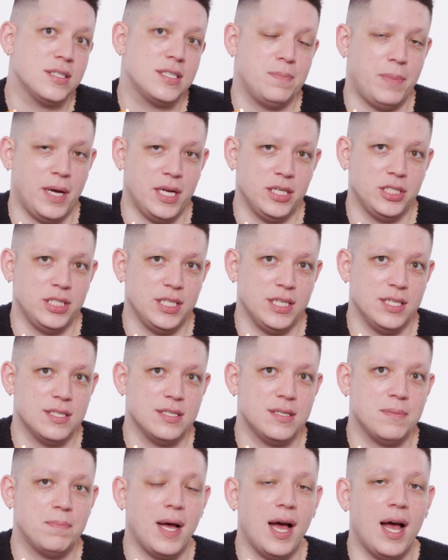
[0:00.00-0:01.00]

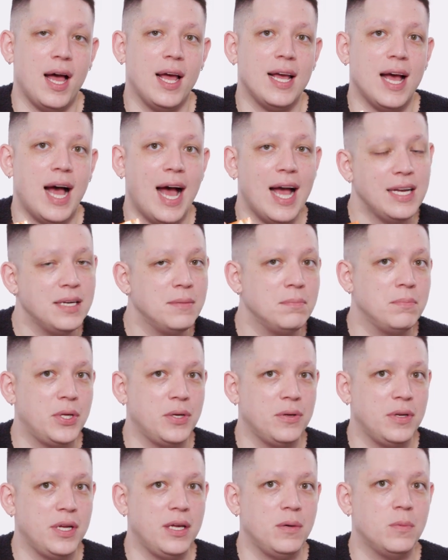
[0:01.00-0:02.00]
sponges by Item
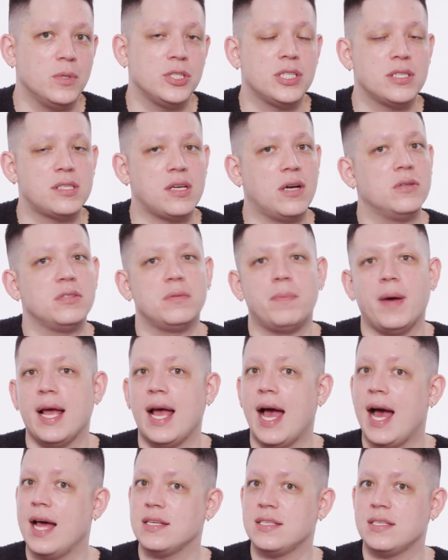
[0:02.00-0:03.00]
Beauty, which is owned by
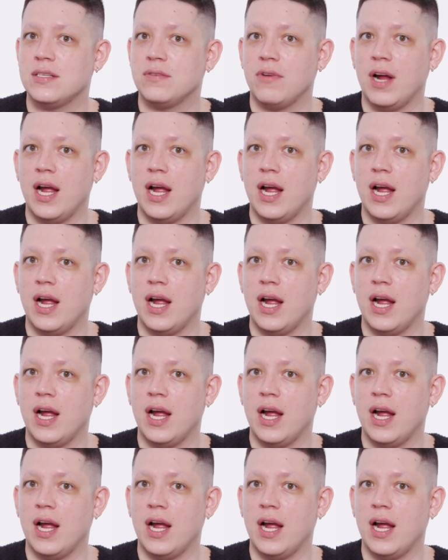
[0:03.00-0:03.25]
Addison